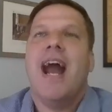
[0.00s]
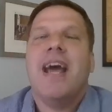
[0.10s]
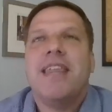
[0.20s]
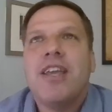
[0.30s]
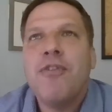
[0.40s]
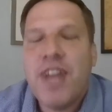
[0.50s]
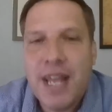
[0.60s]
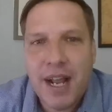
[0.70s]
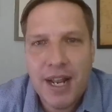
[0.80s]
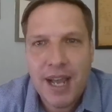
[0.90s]
And I think you've
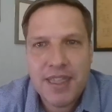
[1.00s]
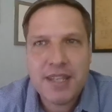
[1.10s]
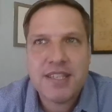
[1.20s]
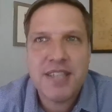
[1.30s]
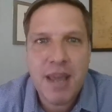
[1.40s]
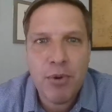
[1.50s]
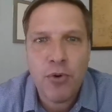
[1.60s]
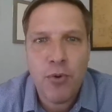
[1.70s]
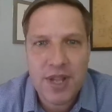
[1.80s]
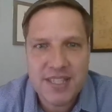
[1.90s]
hit on it. I think
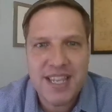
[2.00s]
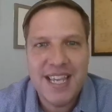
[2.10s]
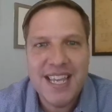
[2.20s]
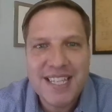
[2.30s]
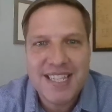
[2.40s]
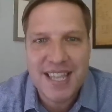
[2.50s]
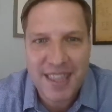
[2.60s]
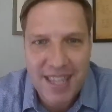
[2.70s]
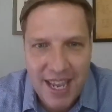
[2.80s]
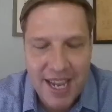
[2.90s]
stablecoins is the
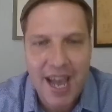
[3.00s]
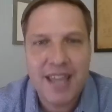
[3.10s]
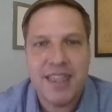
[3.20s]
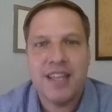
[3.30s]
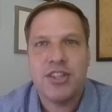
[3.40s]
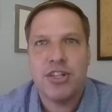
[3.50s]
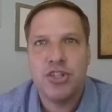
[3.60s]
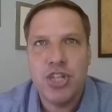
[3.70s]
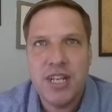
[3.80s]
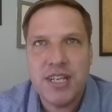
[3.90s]
thing. I think the
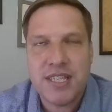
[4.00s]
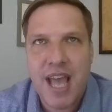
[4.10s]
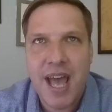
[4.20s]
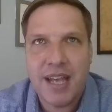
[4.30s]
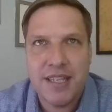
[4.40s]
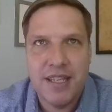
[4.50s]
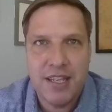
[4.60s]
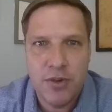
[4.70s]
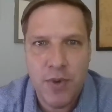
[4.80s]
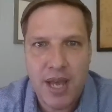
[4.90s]
Genius Act in
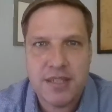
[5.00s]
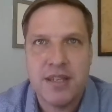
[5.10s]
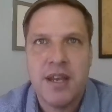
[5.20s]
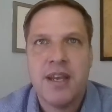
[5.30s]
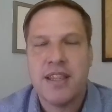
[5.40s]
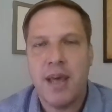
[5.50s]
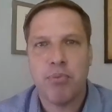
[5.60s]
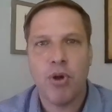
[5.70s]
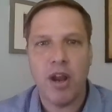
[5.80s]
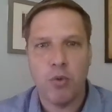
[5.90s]
the US that
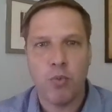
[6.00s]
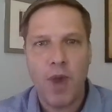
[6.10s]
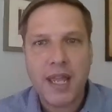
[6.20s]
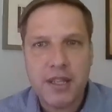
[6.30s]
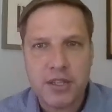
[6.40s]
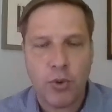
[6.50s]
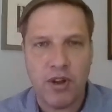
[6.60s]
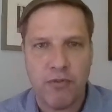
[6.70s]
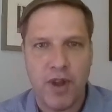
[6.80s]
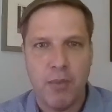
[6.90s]
brought a
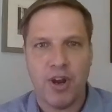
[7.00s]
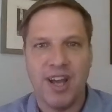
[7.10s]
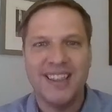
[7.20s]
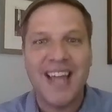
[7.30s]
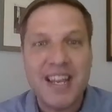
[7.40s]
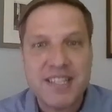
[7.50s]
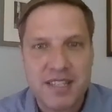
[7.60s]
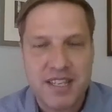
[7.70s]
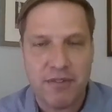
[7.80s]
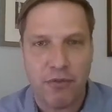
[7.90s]
regulatory framework, a
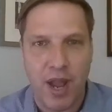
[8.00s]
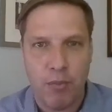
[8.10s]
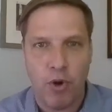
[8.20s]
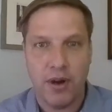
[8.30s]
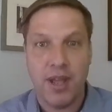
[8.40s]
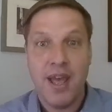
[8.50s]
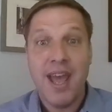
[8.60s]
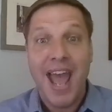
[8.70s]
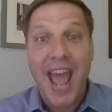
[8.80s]
licensing framework,